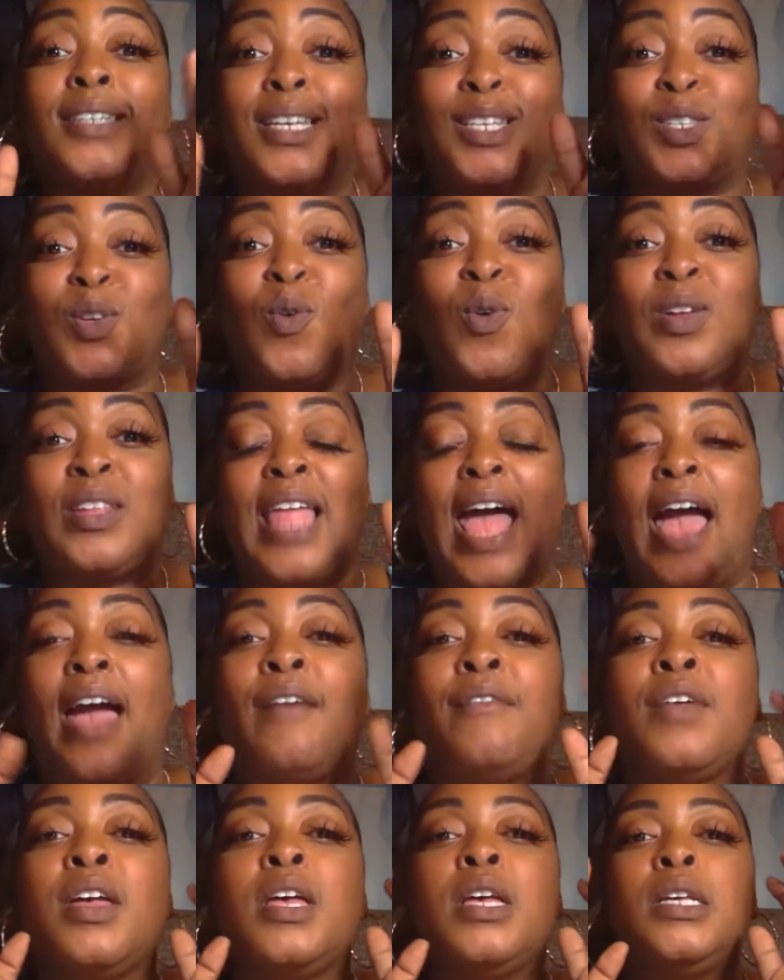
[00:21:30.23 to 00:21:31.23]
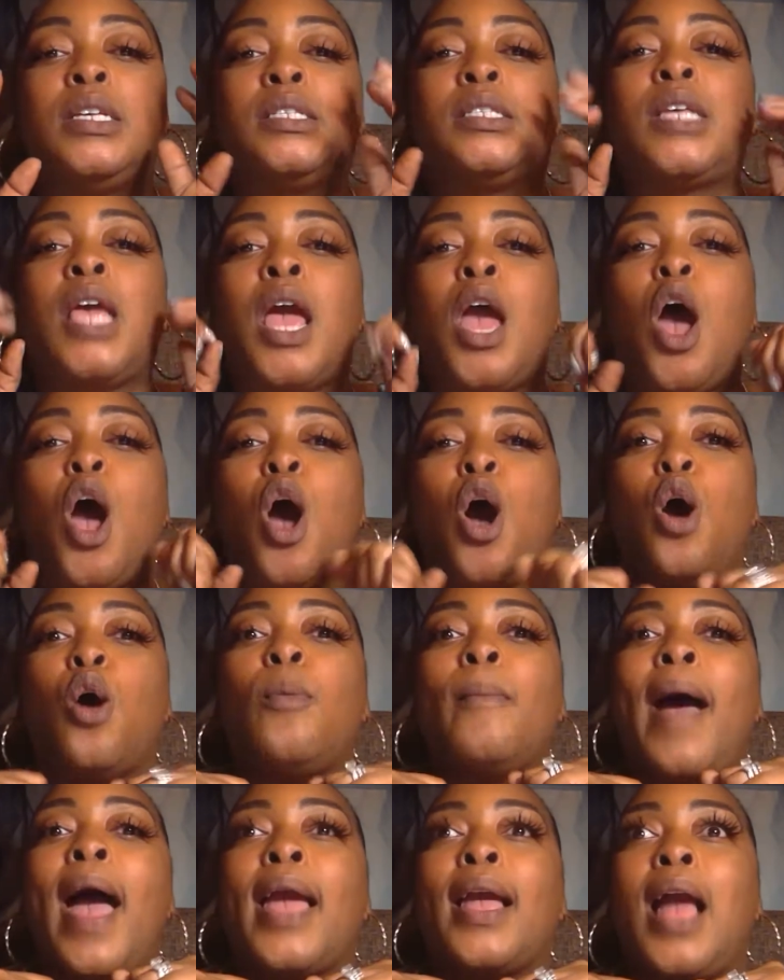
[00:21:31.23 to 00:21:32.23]
this on live saying,
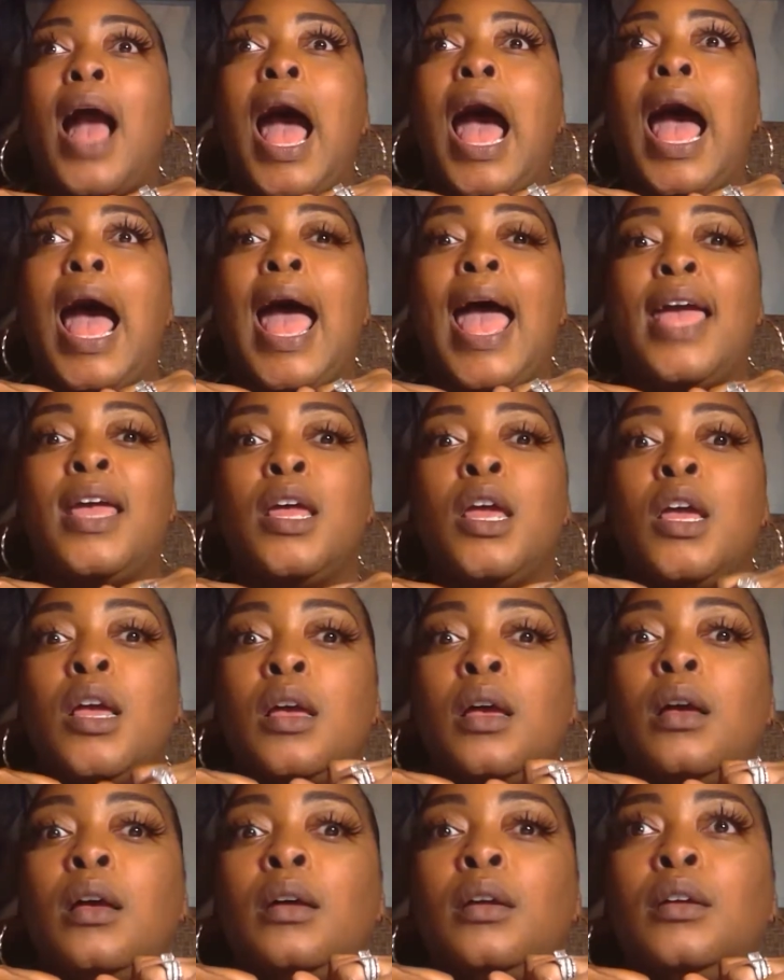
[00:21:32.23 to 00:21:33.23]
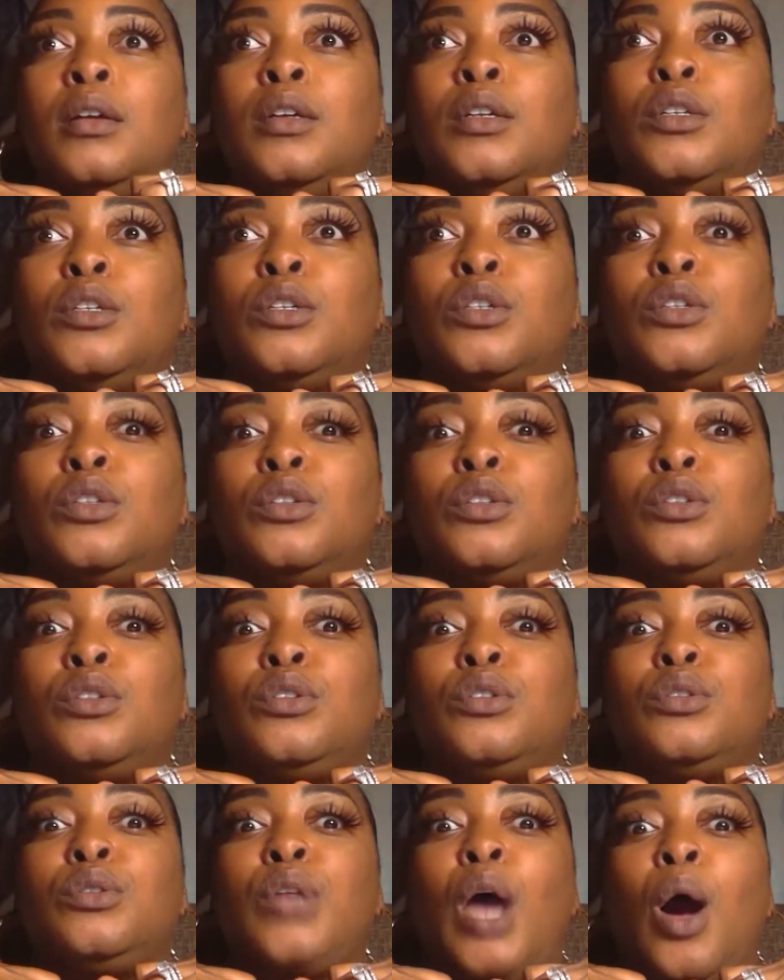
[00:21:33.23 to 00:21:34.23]
oh my God,
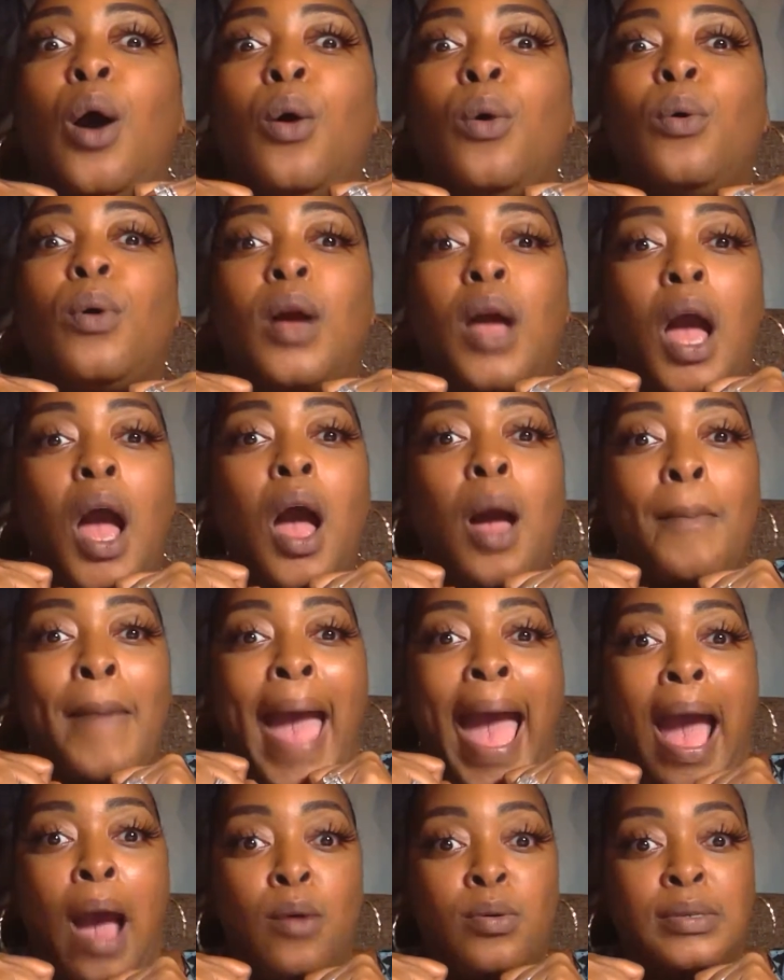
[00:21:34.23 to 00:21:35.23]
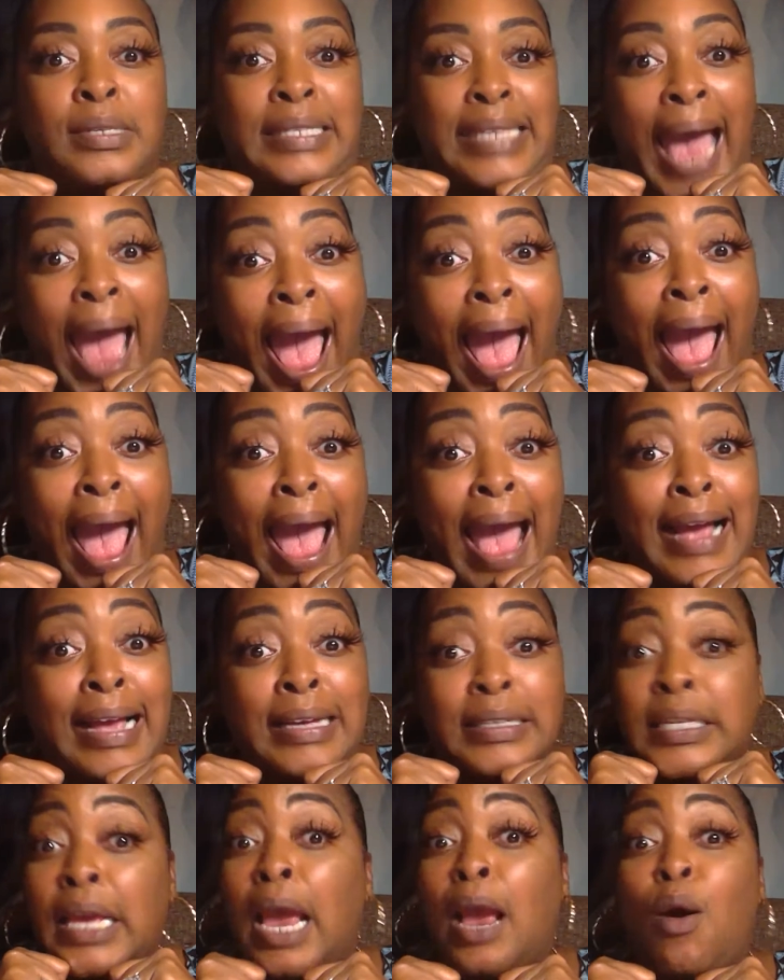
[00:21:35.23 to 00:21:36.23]
don't come outside
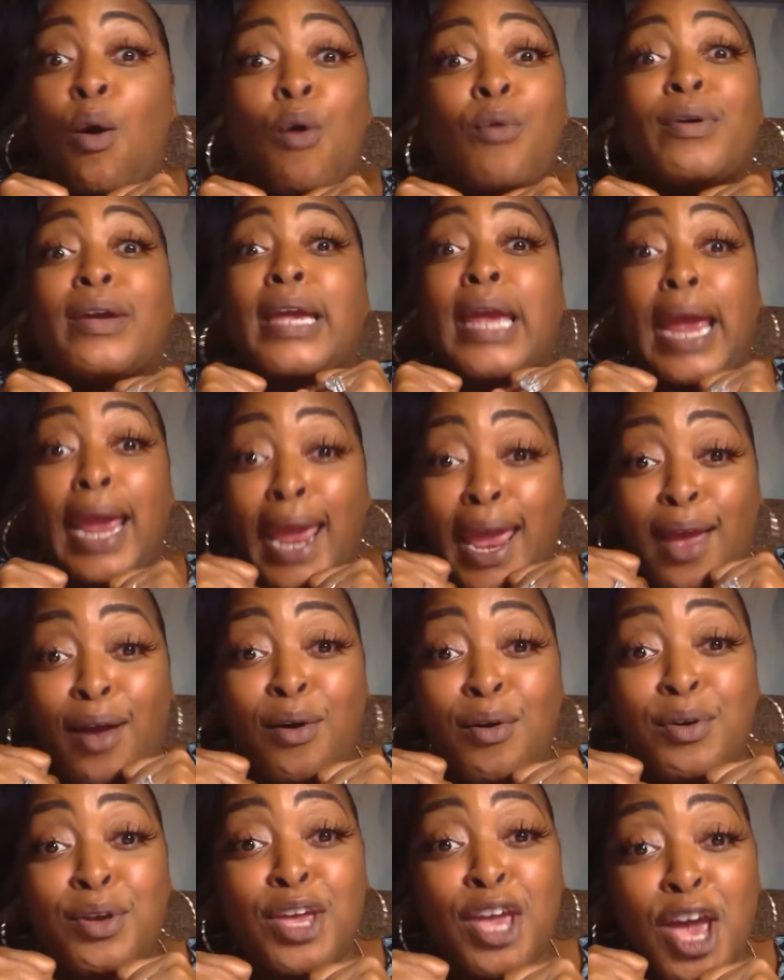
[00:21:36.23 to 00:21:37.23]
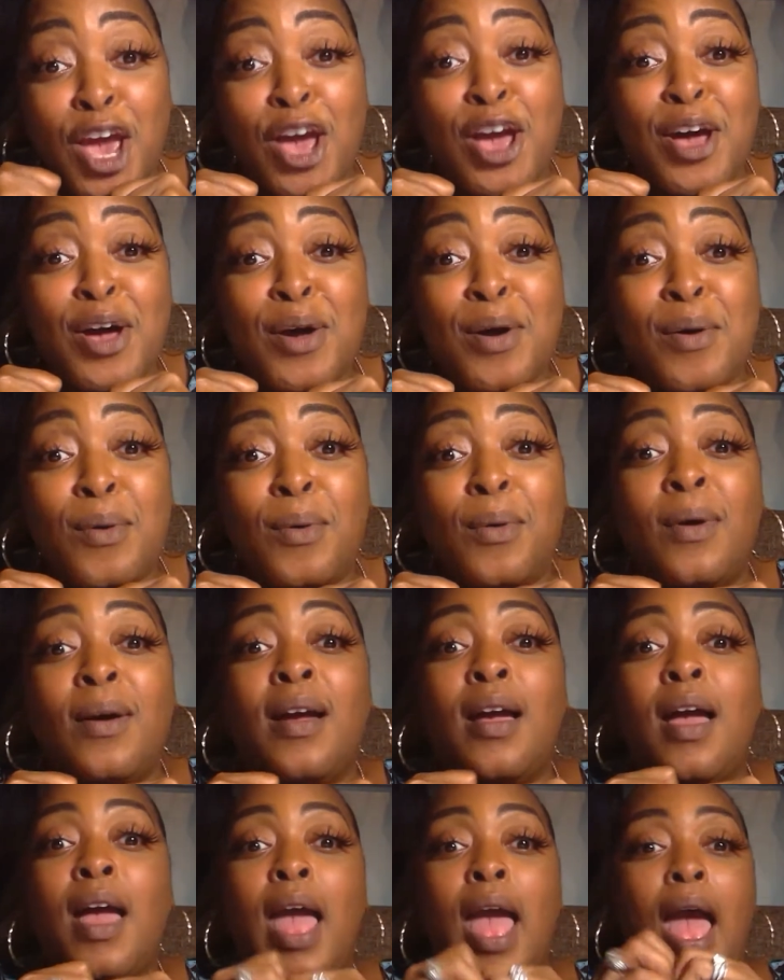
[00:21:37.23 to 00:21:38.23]
because he gonna kill you.
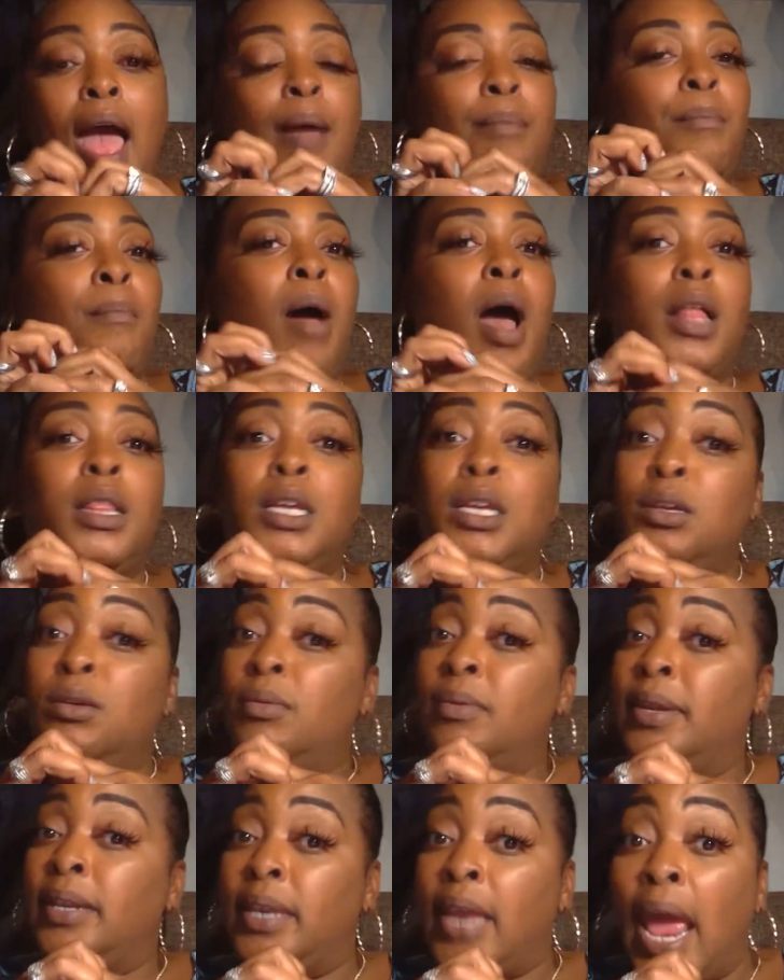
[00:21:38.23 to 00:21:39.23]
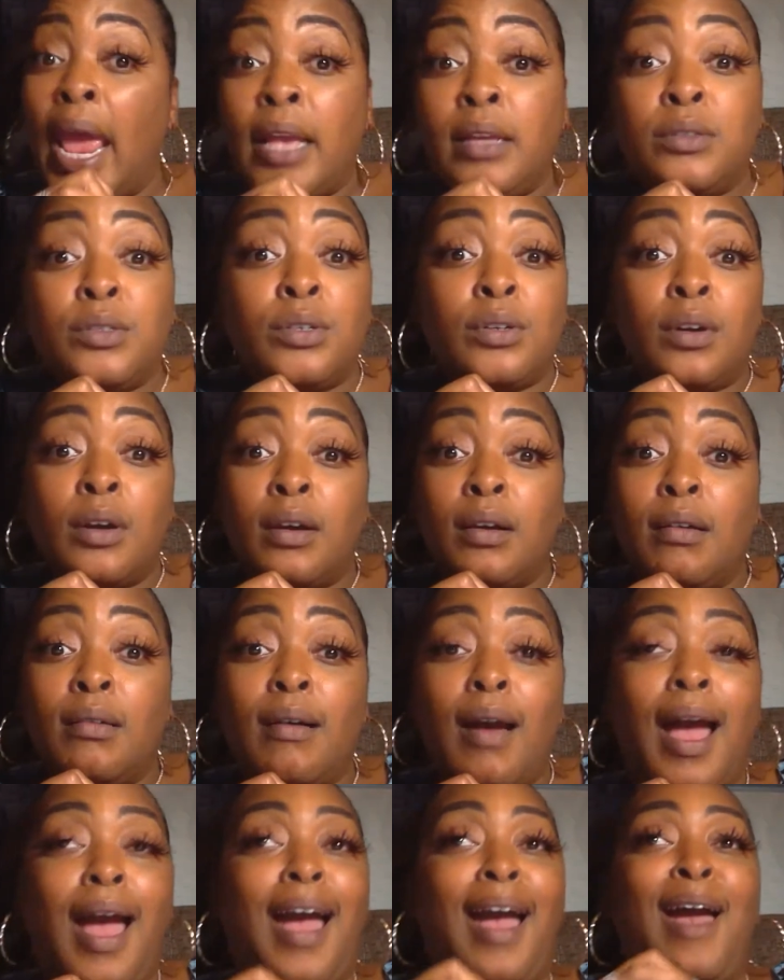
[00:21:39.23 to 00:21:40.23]
Molly, you in danger,
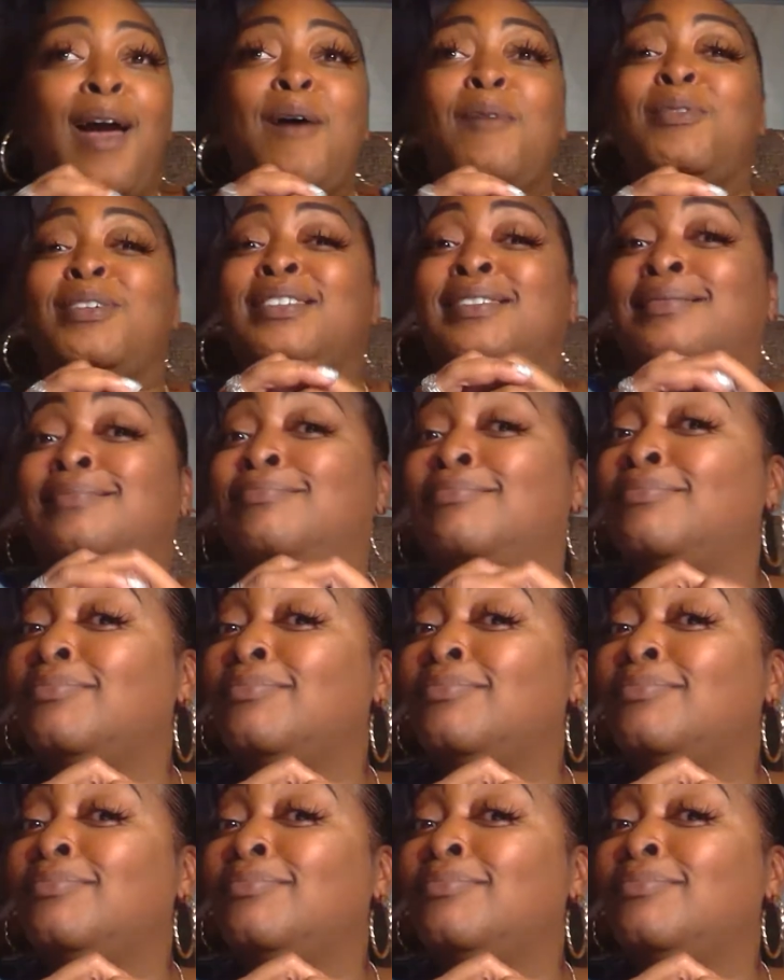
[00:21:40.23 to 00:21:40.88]
girl. I was,